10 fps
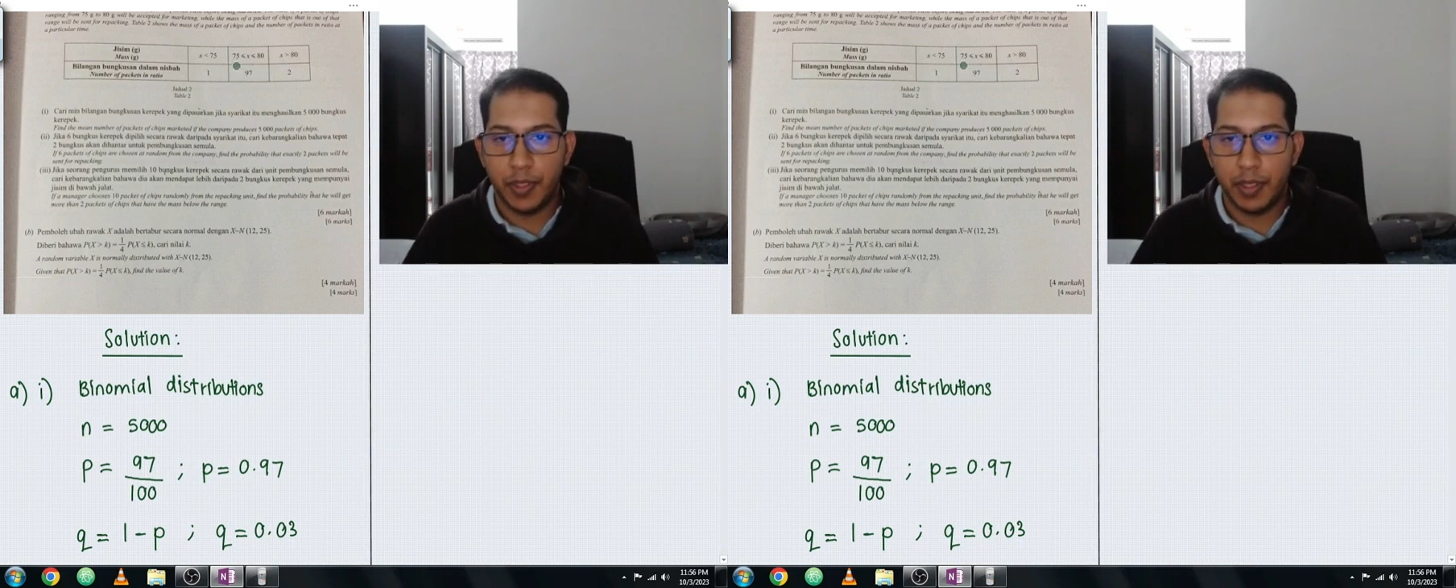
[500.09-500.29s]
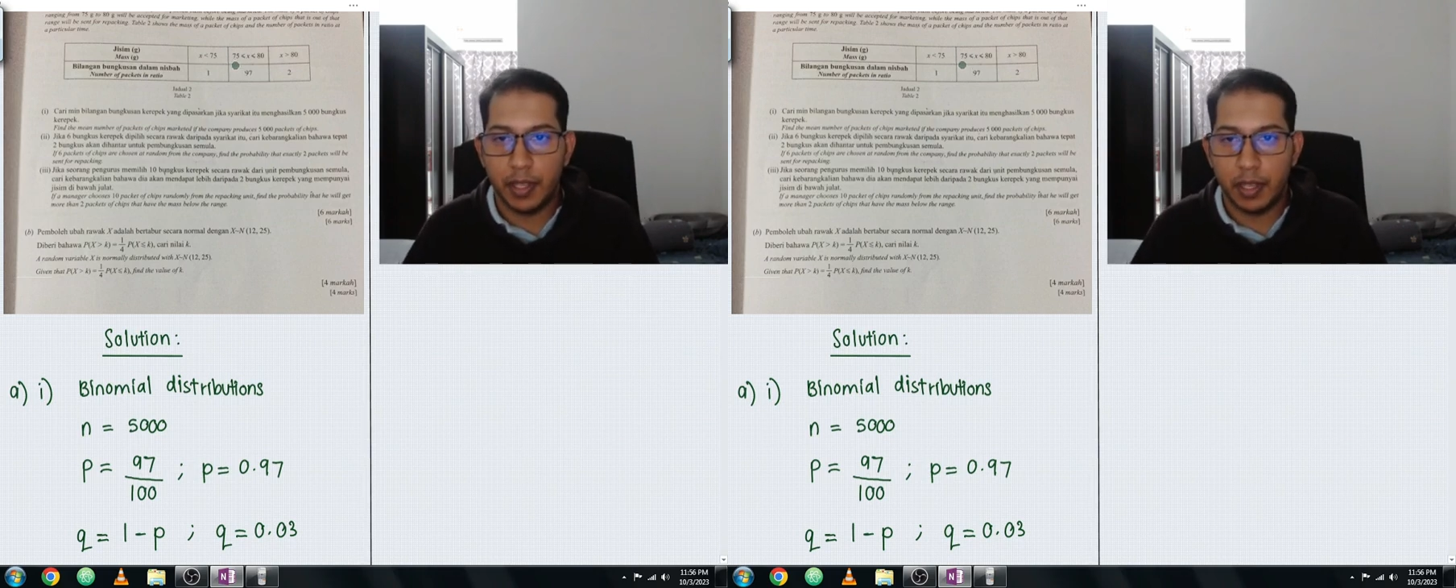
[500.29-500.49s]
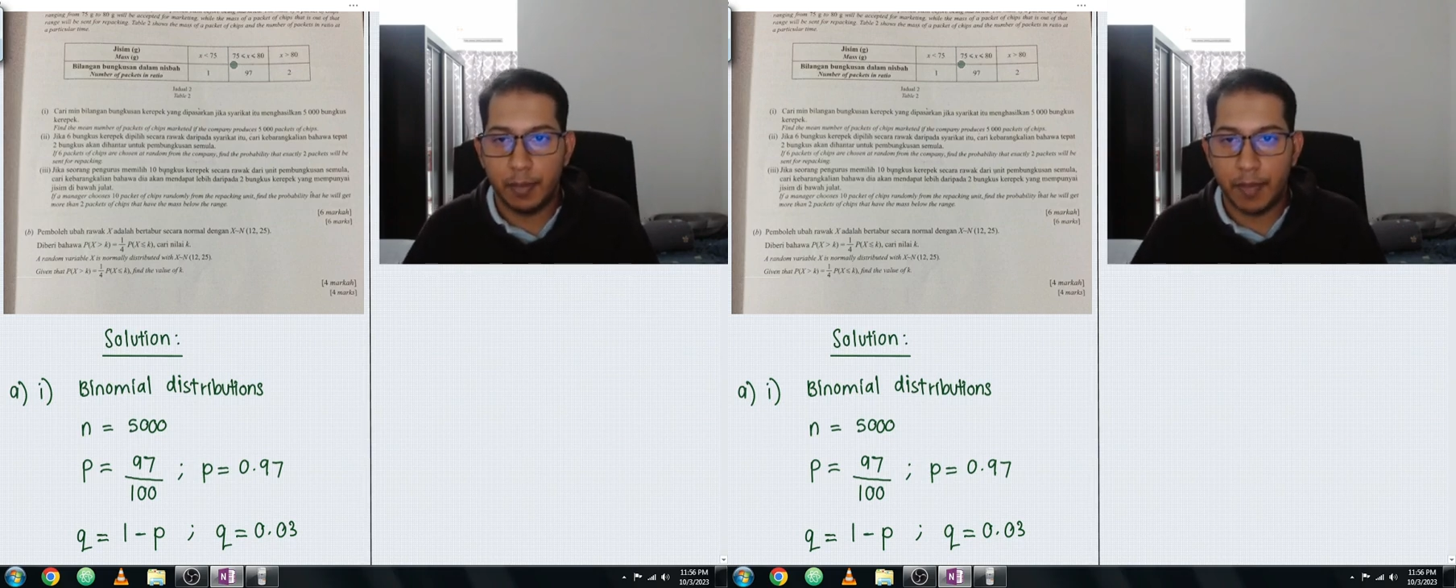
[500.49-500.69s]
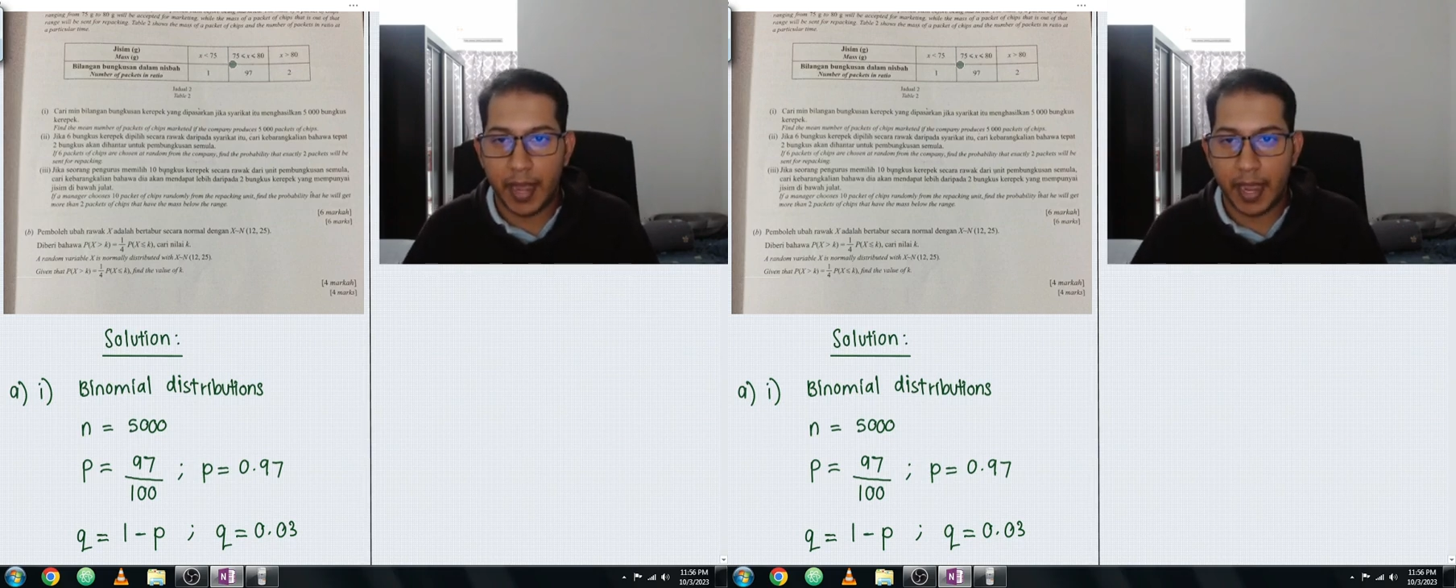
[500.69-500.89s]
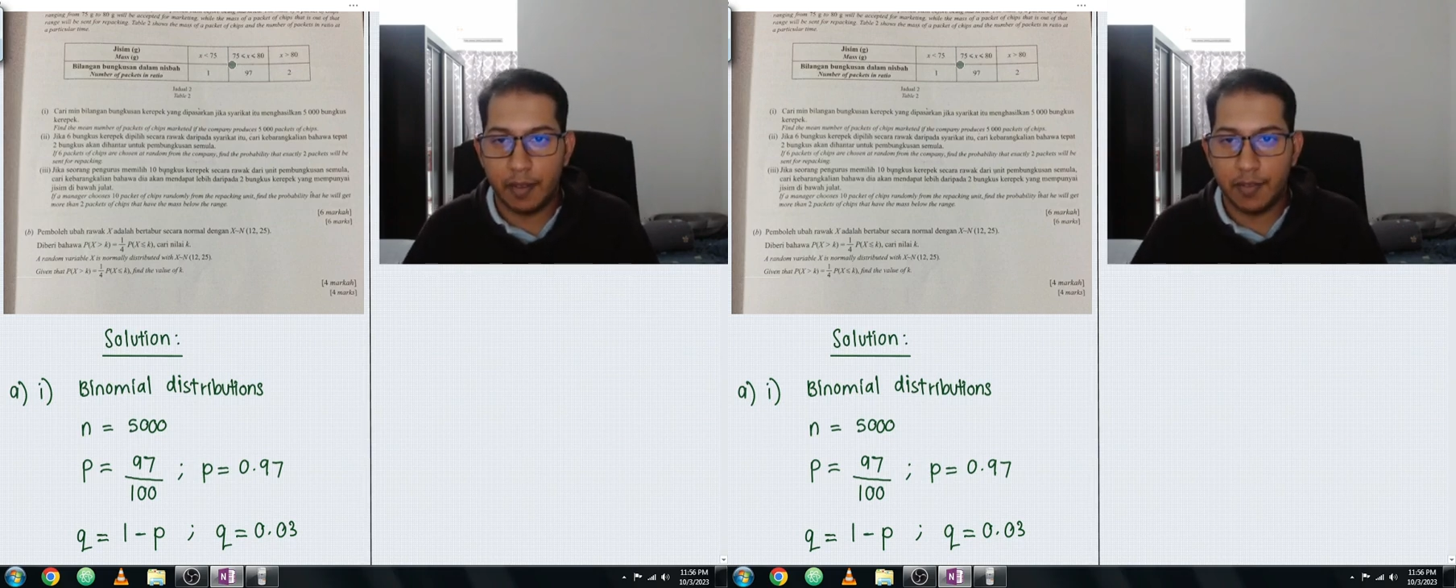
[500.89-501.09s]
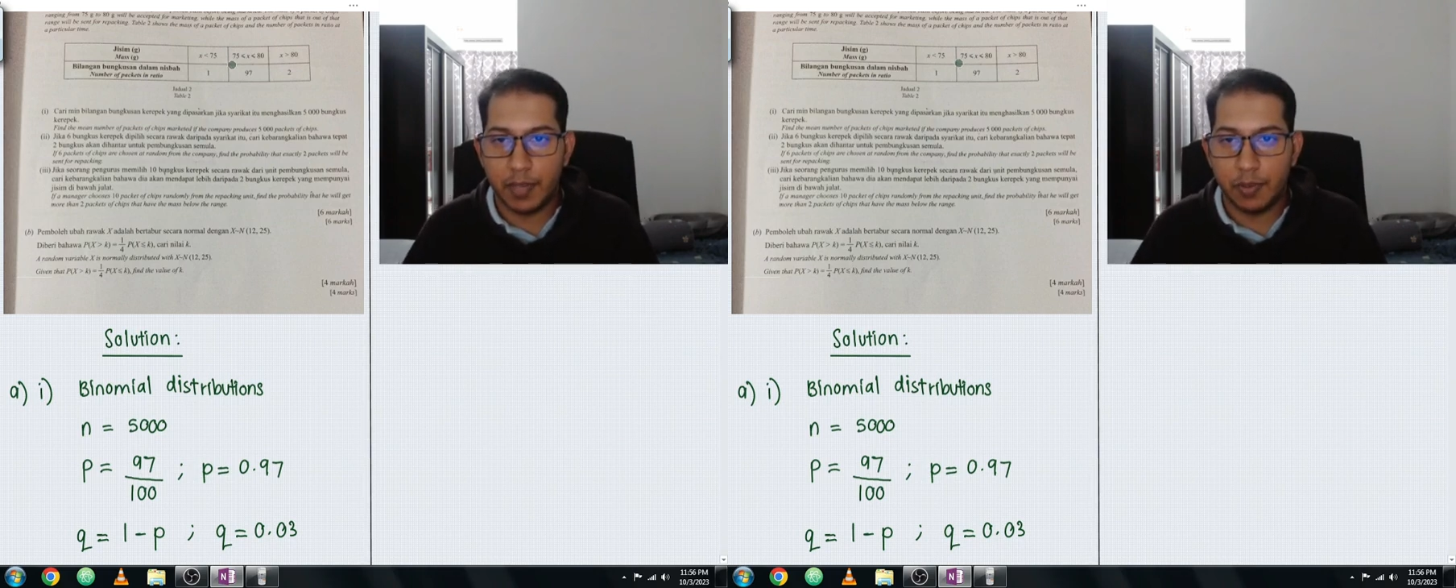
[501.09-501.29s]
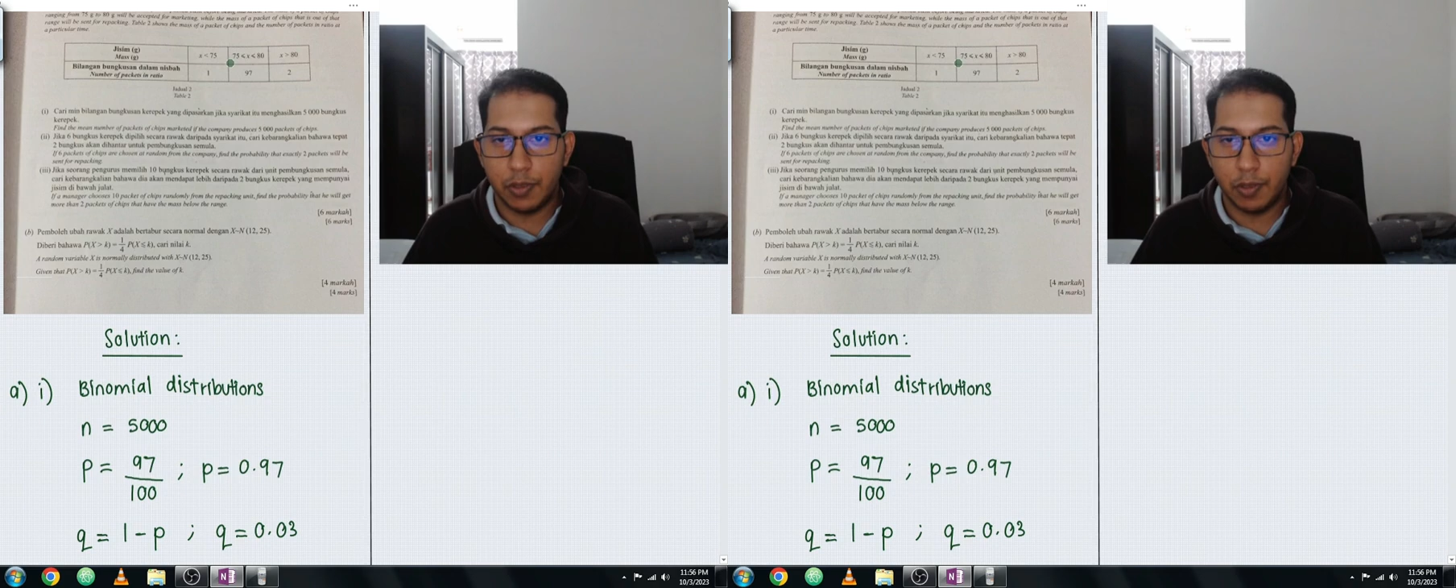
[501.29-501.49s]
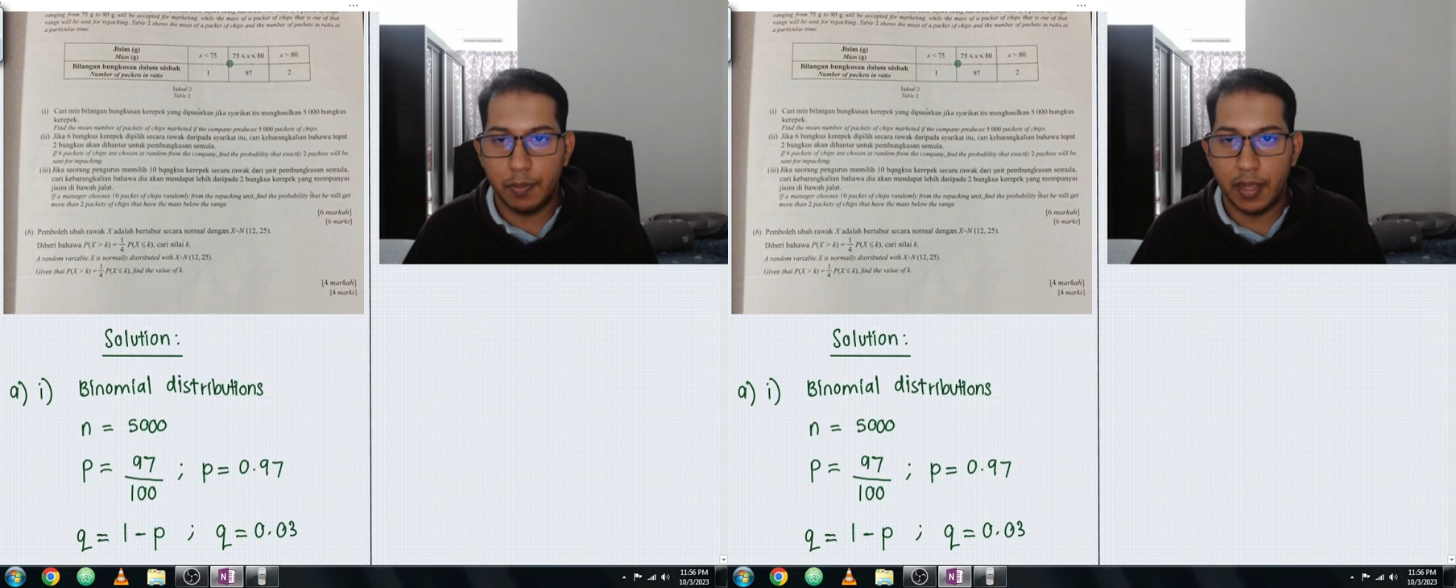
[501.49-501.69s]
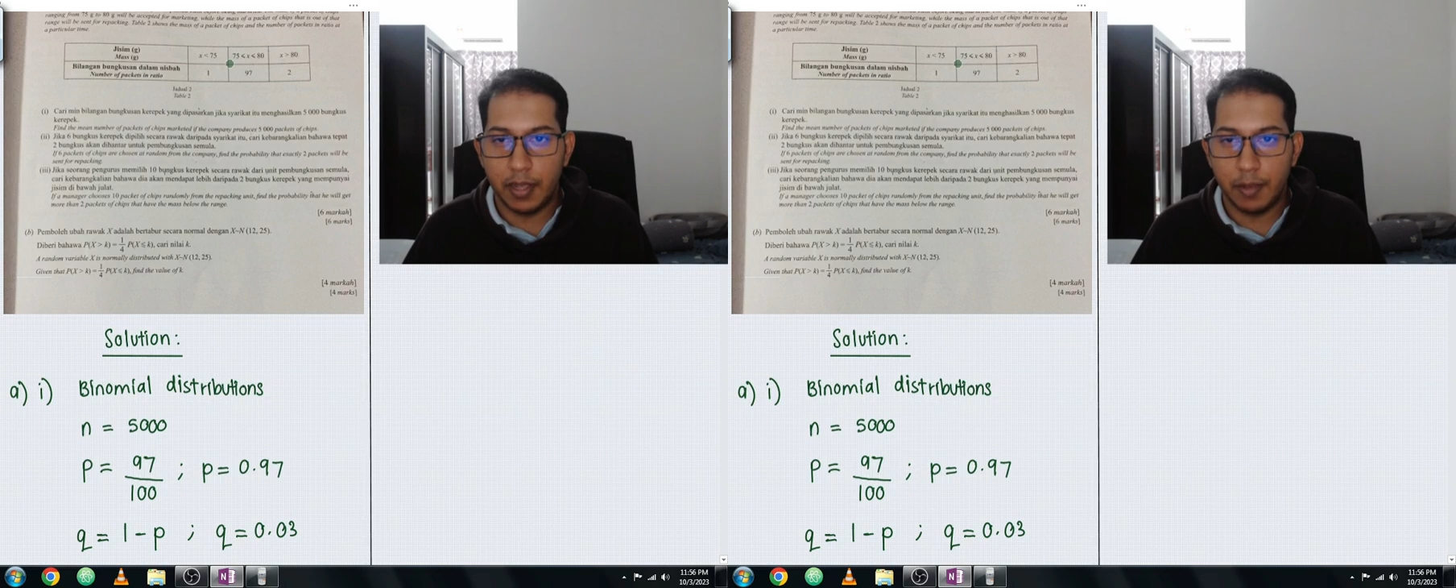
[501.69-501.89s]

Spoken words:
the packet of chips should be